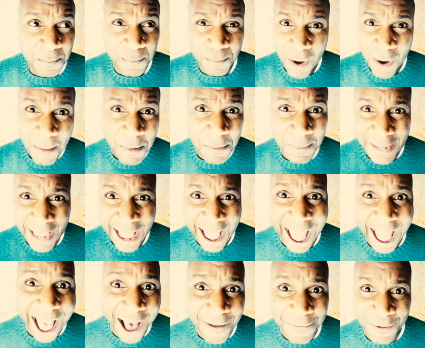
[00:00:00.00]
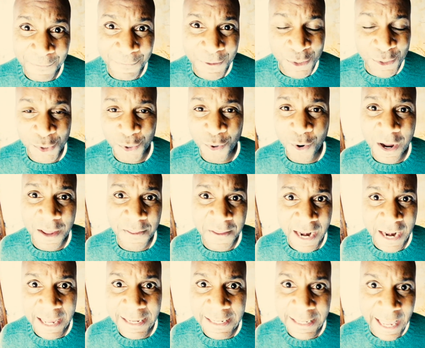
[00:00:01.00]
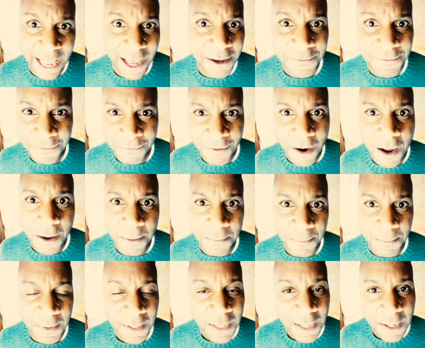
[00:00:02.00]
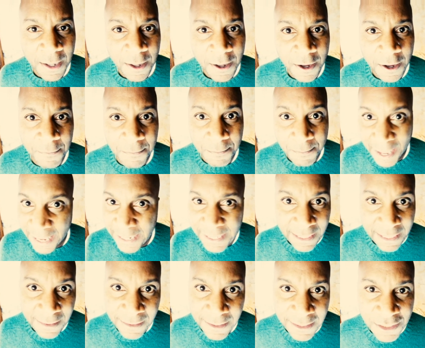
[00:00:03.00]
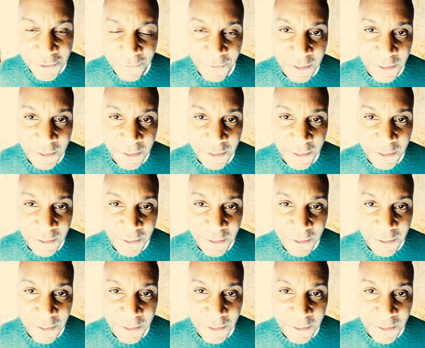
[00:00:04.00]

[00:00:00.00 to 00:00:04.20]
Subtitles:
probably half of the joy that I get from making these